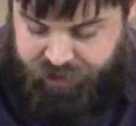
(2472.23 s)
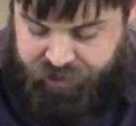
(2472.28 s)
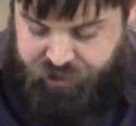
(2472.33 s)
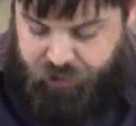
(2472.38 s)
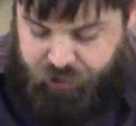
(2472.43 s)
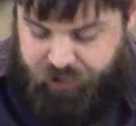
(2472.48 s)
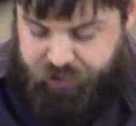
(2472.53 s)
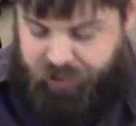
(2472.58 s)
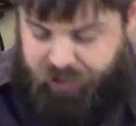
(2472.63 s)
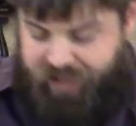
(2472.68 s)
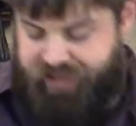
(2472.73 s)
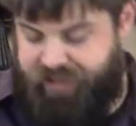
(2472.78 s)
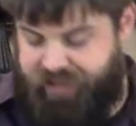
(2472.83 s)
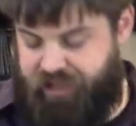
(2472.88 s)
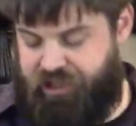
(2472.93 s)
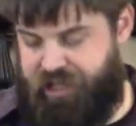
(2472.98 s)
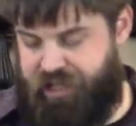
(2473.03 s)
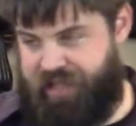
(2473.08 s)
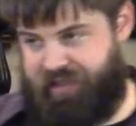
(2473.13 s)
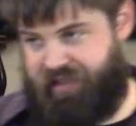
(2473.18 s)
To entrust
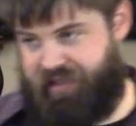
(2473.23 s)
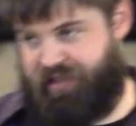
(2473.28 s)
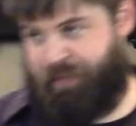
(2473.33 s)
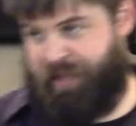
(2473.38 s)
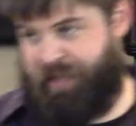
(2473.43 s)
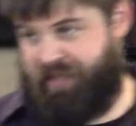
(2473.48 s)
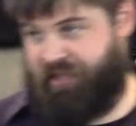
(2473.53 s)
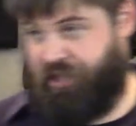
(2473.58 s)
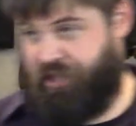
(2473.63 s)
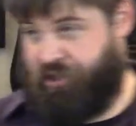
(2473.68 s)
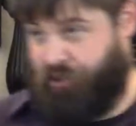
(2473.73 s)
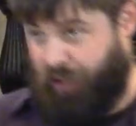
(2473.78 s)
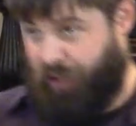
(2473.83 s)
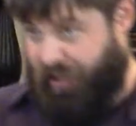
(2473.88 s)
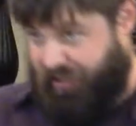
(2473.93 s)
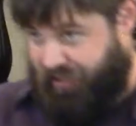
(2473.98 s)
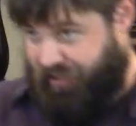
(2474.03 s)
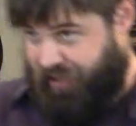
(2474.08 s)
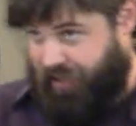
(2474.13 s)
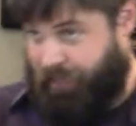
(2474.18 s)
in Jesus means to
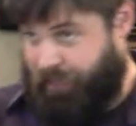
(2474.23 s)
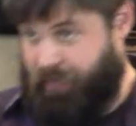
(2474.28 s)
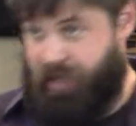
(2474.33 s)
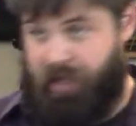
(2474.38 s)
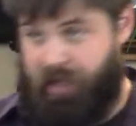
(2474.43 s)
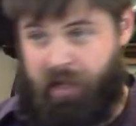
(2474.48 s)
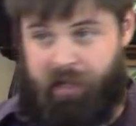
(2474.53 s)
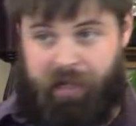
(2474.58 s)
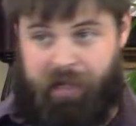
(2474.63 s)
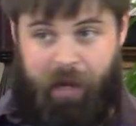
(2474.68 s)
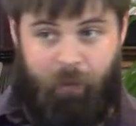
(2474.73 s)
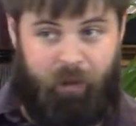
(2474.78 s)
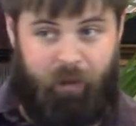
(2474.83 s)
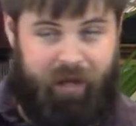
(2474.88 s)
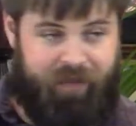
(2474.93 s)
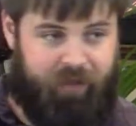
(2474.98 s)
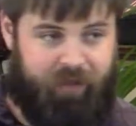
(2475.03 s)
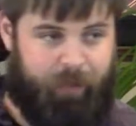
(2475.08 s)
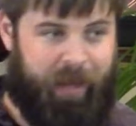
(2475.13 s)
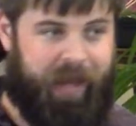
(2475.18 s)
trust him come
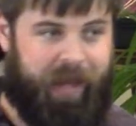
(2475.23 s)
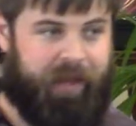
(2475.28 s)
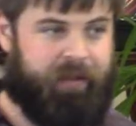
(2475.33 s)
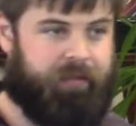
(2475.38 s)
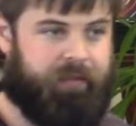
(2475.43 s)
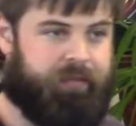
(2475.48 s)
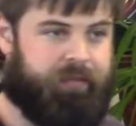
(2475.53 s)
whatever may.